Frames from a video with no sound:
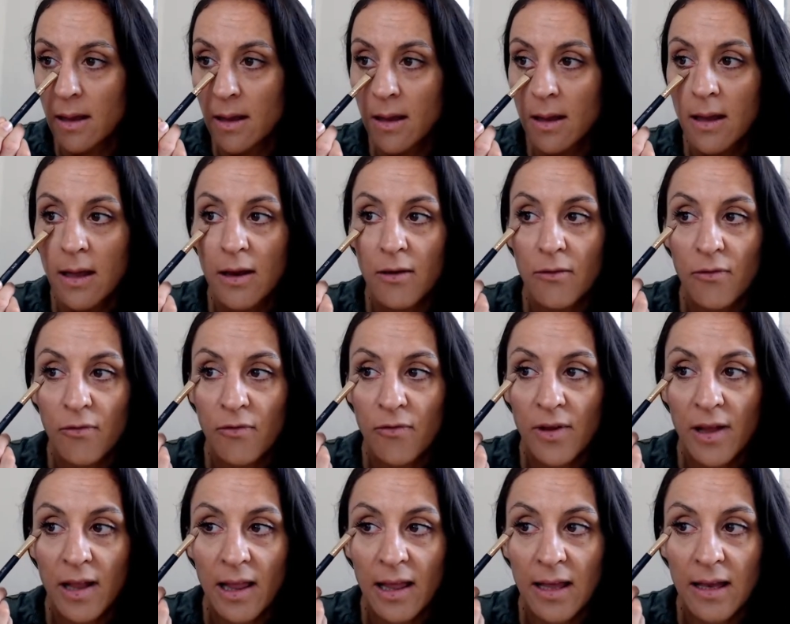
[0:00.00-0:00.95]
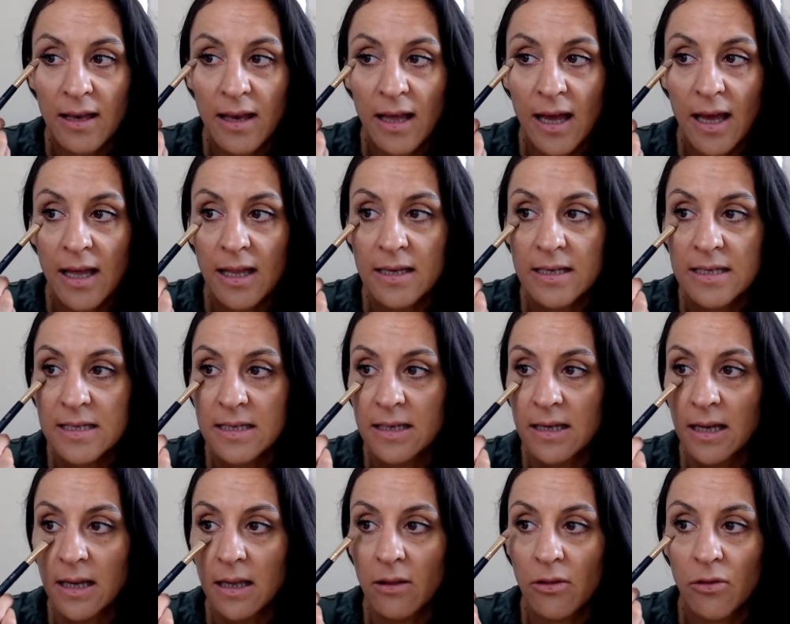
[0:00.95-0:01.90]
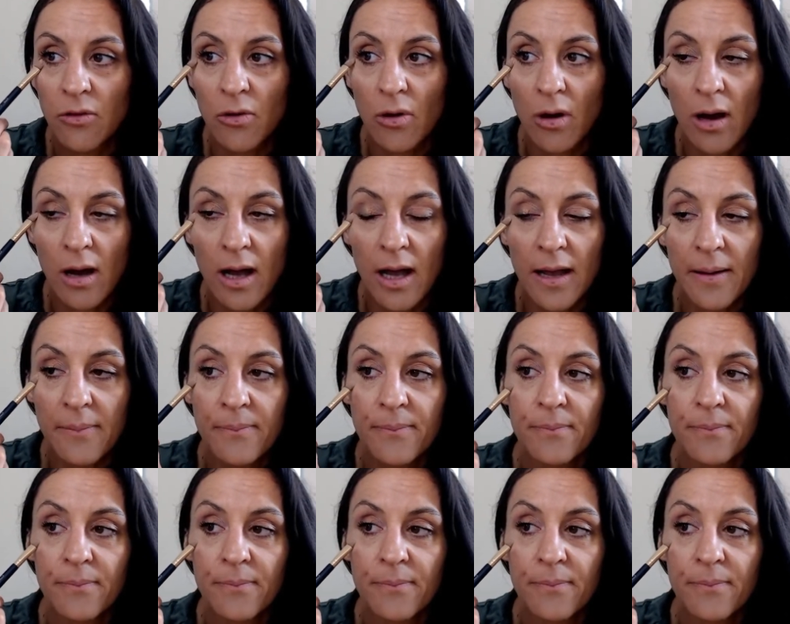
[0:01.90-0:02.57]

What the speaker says: and fill in underneath your eye.